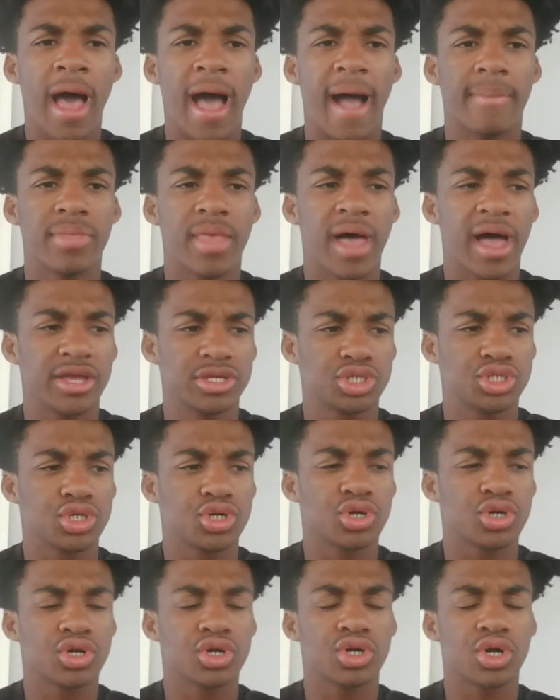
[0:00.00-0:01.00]
I'm not
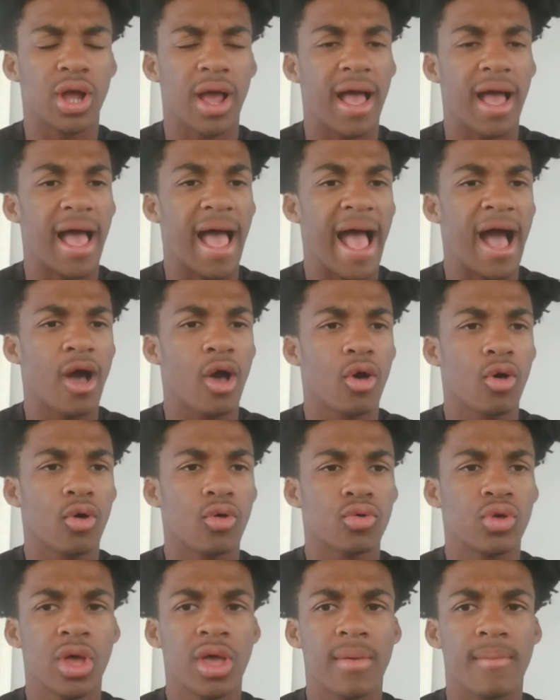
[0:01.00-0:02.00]
sure
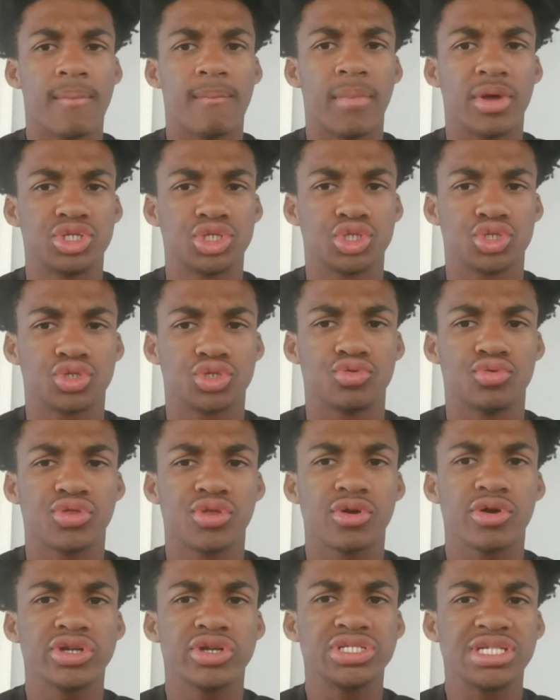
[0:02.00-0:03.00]
how much truth
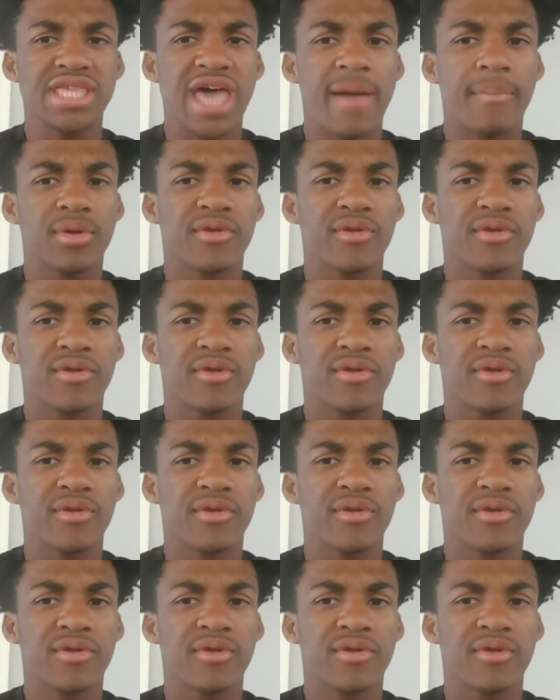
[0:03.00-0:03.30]
there is to that,